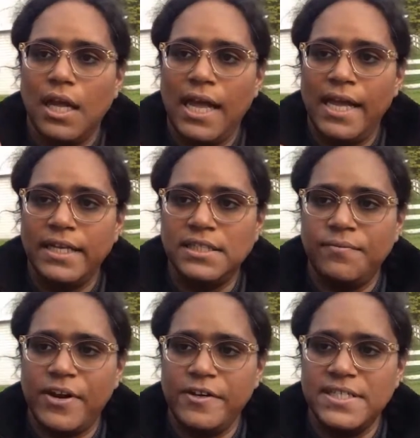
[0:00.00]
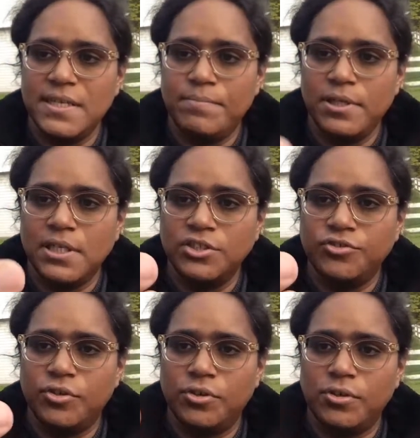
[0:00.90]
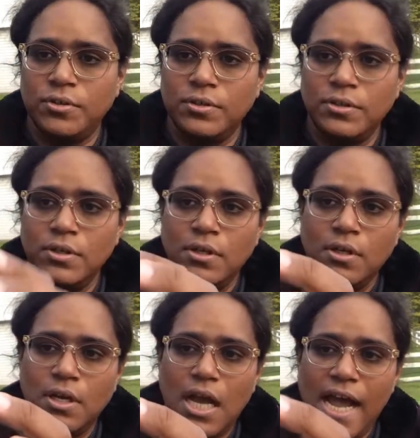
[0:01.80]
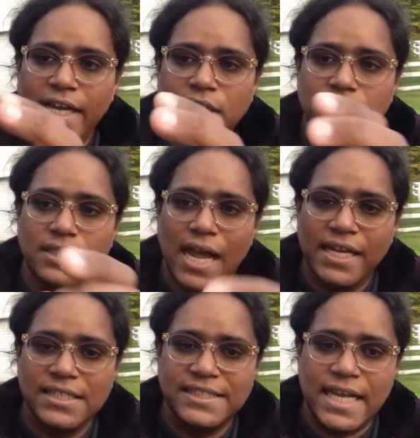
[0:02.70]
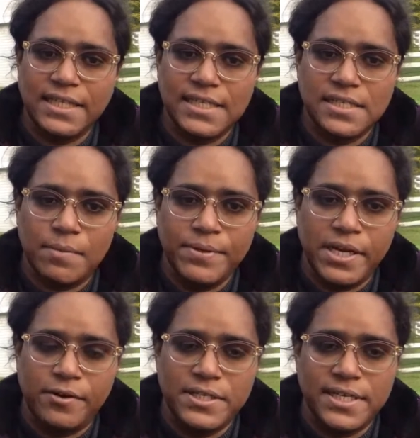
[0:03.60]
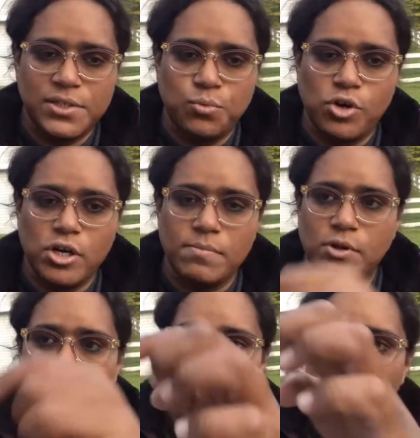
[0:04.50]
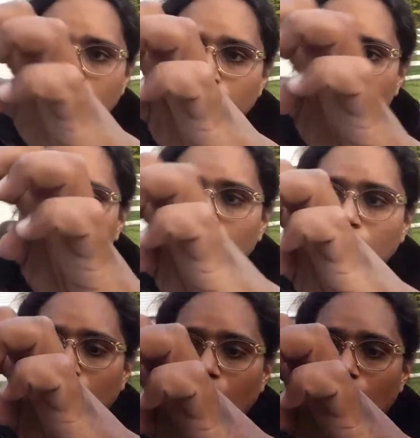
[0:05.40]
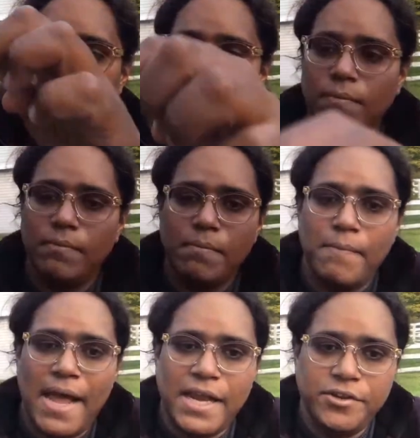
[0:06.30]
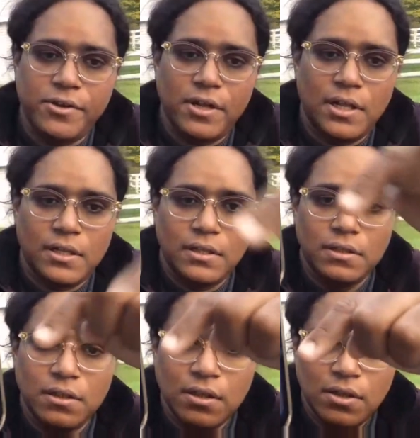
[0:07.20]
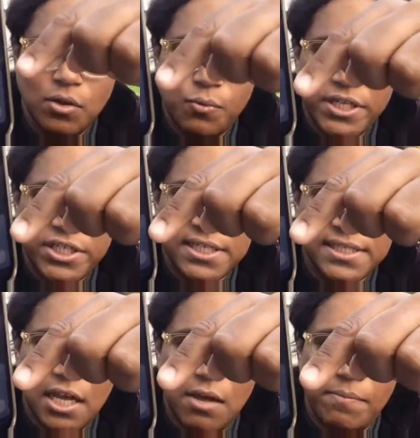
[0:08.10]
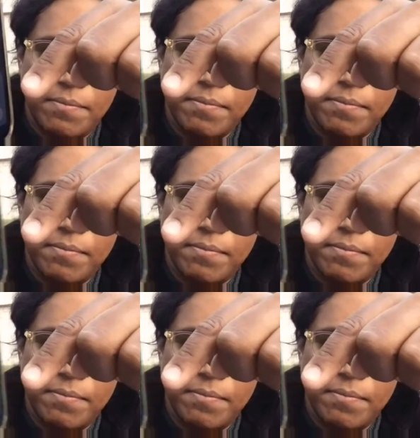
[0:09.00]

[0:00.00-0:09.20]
And it's a very simple control. I could I could set this up here. It says work mode um, manual, which is um,